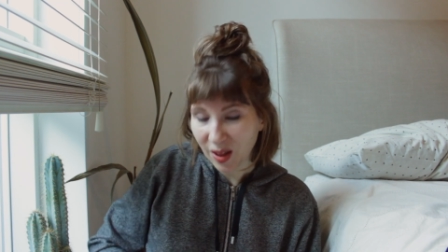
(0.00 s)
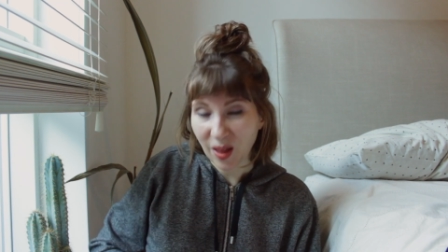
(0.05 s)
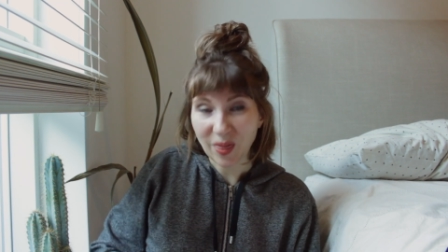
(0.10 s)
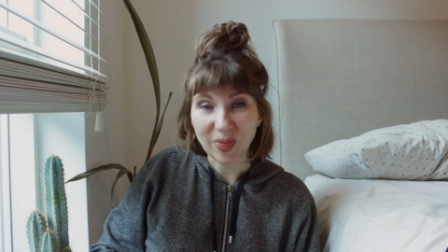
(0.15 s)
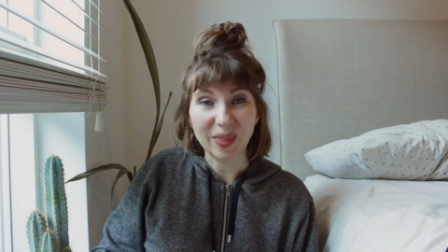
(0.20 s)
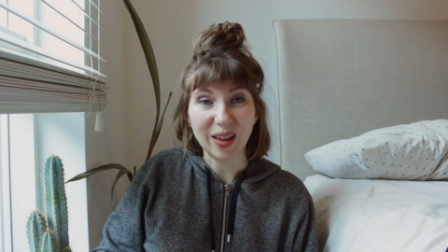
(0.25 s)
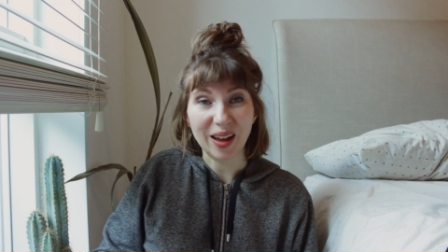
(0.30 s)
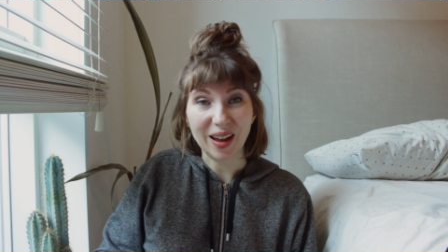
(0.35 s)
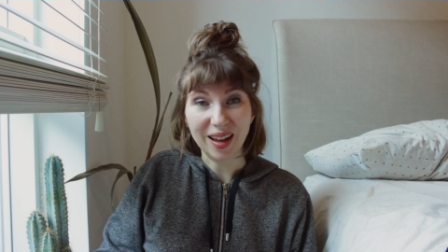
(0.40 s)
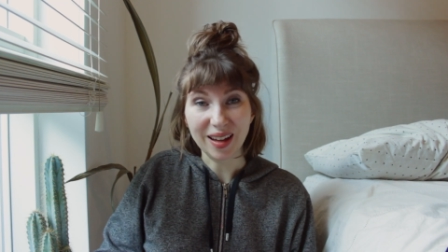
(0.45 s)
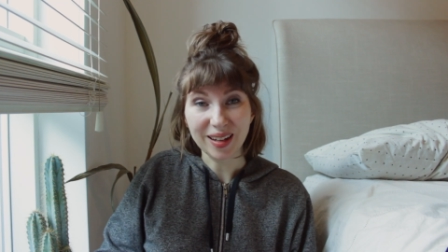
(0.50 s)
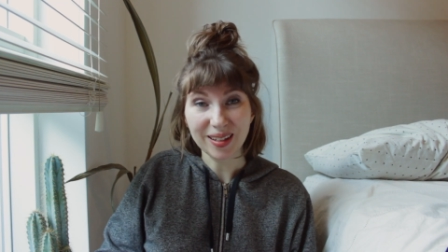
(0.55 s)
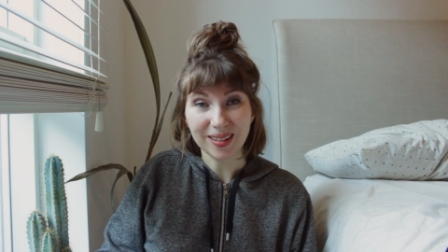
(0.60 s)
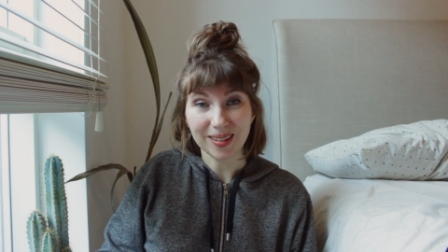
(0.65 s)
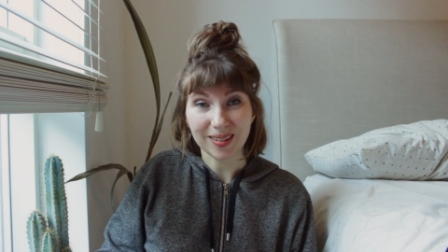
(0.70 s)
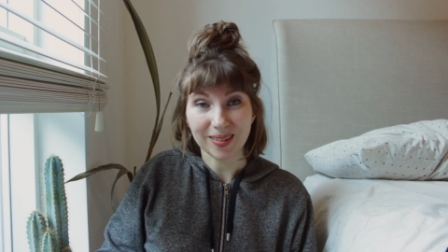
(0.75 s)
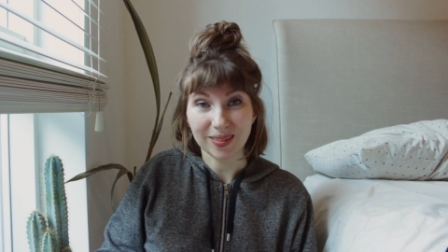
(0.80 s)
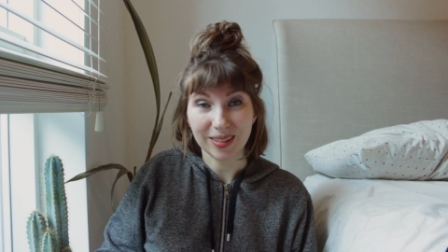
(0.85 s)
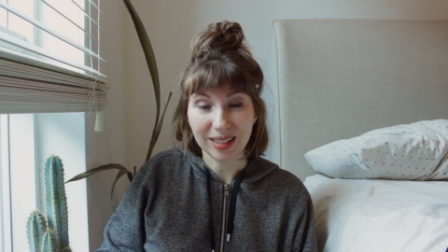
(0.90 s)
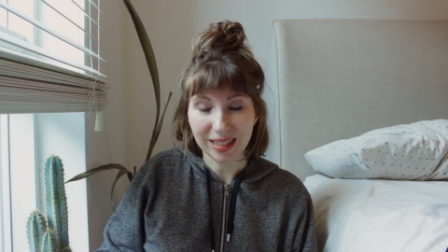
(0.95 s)
on the high
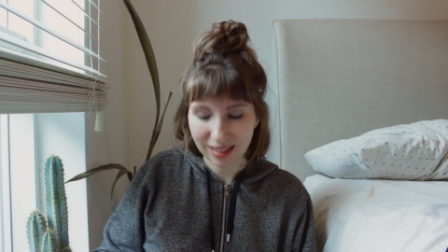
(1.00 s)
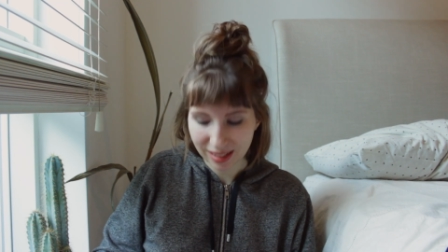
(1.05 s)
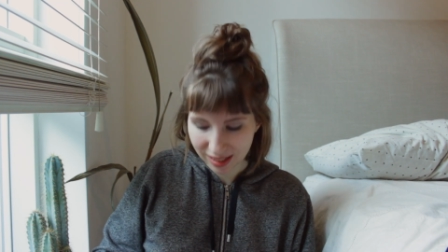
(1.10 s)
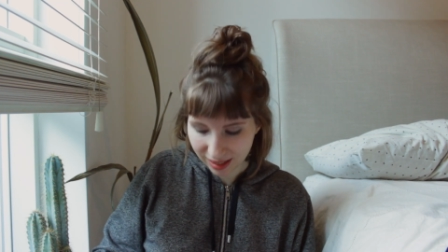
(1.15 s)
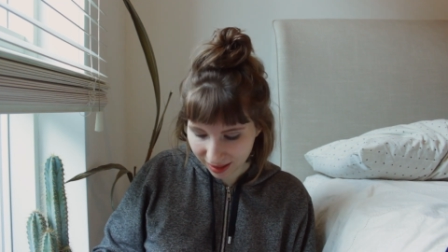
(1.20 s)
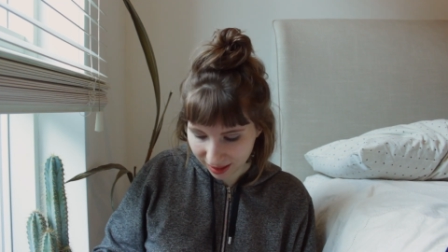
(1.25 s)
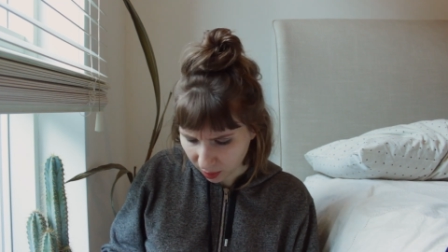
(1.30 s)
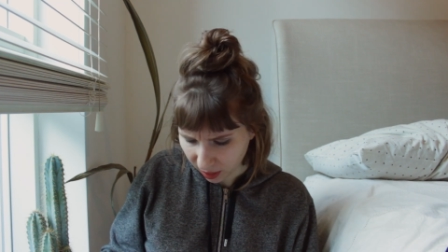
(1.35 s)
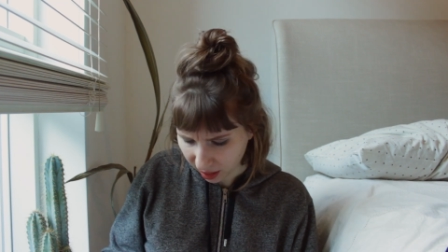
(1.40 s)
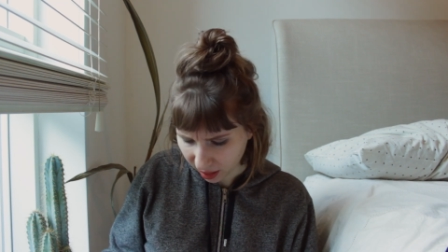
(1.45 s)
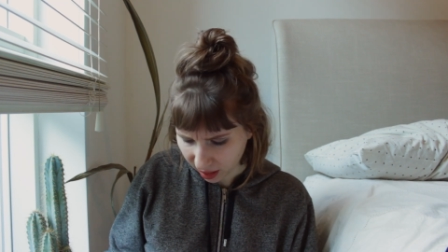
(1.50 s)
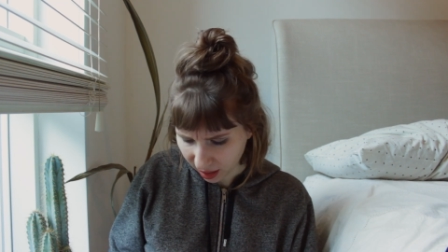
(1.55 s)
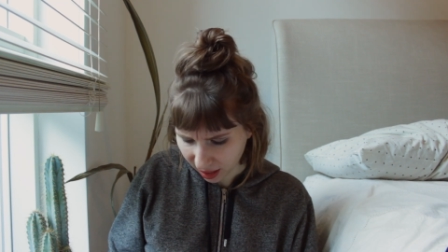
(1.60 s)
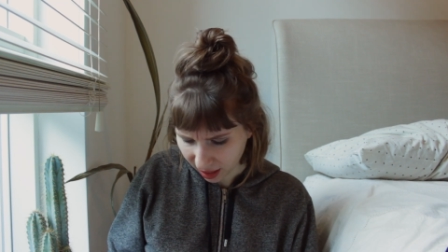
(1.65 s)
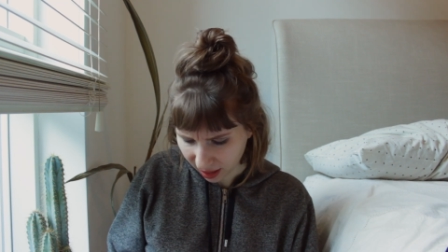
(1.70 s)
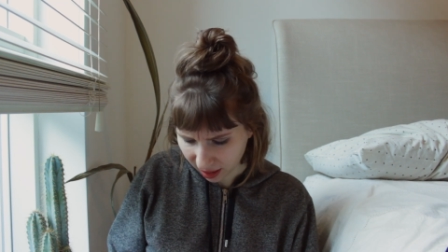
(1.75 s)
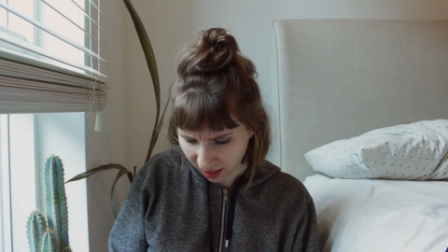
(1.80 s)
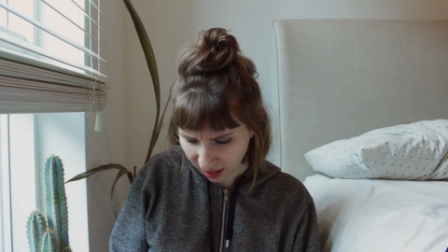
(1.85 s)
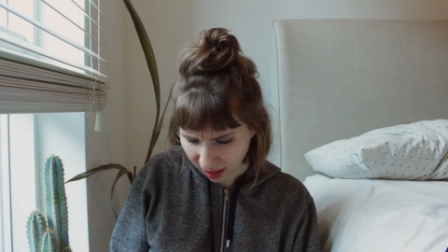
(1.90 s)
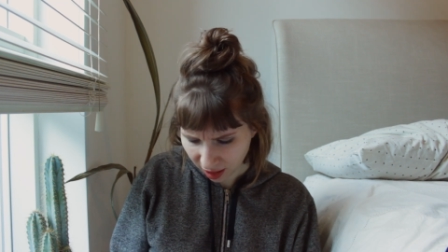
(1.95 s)
street, but
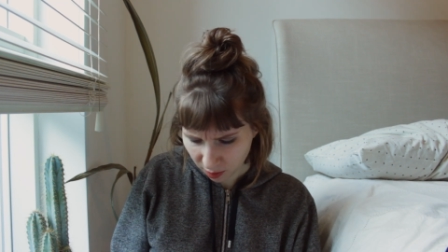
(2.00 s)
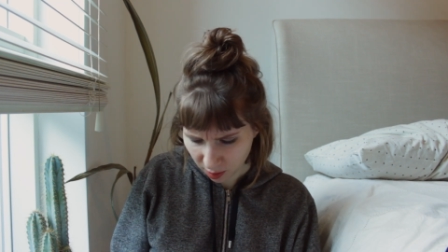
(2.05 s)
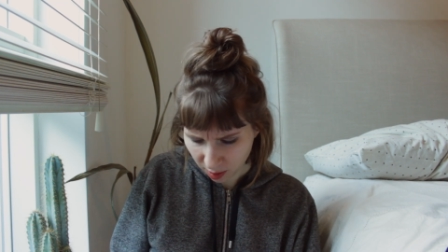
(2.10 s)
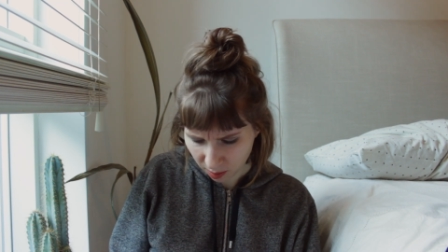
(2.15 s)
I think they've